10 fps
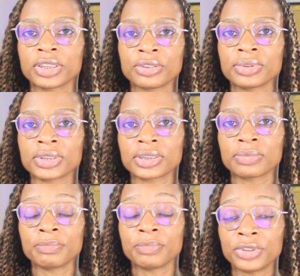you want to do
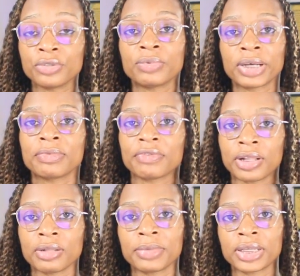is do web
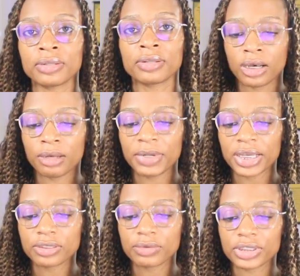development.
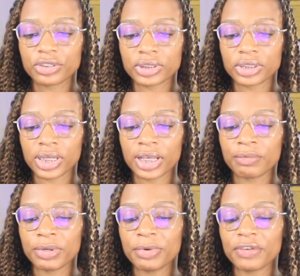Next question,
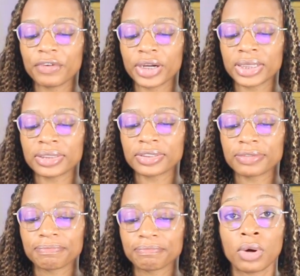can we be
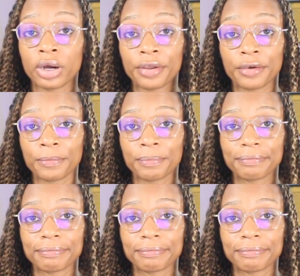friends? Who are you?